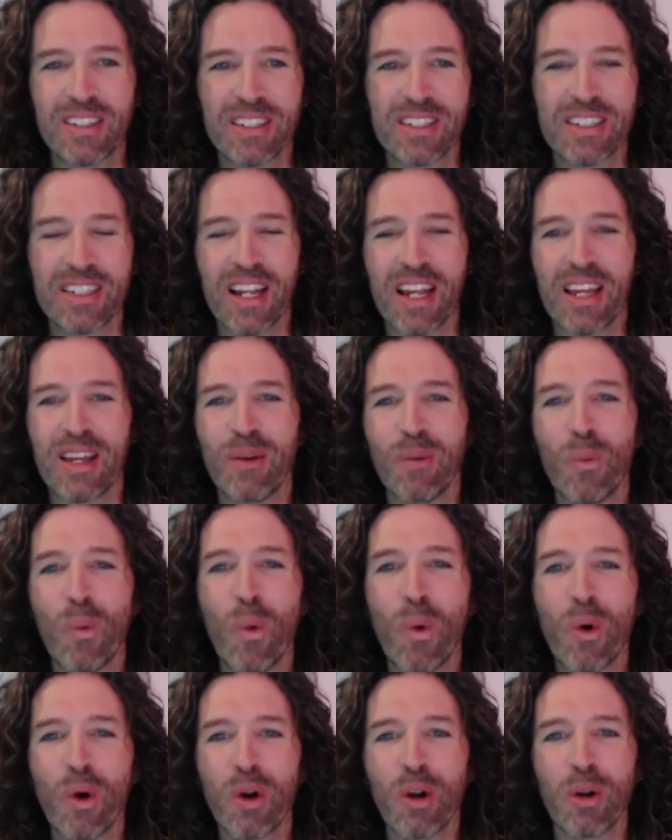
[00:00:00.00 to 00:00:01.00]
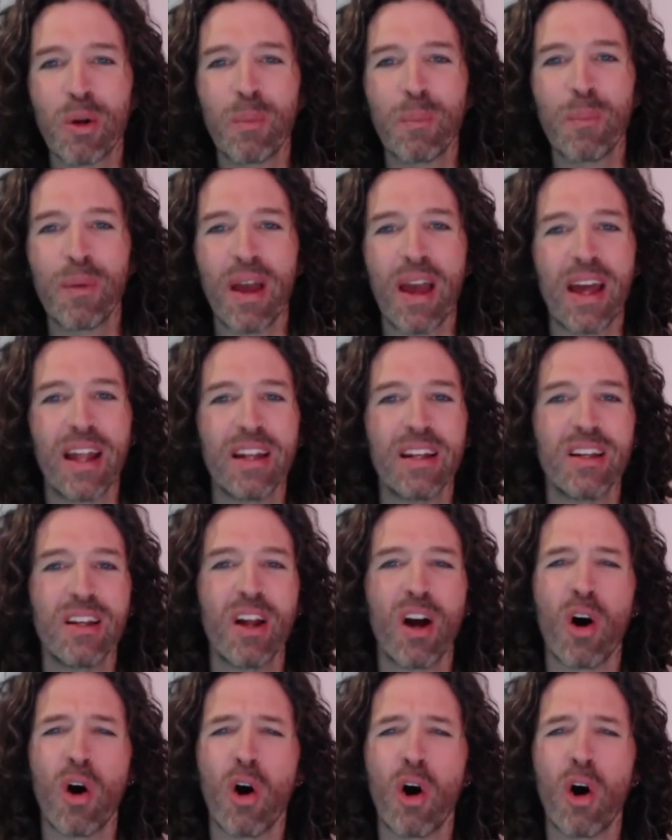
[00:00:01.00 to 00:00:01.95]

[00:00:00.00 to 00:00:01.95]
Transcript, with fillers: stay warm, and